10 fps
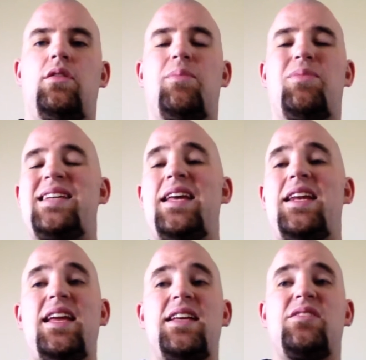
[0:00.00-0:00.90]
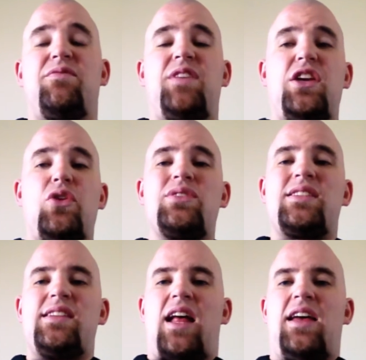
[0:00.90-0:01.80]
Number 10 is Video
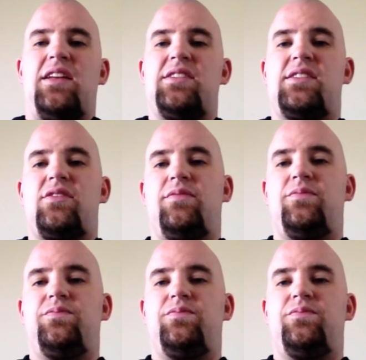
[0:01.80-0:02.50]
Science.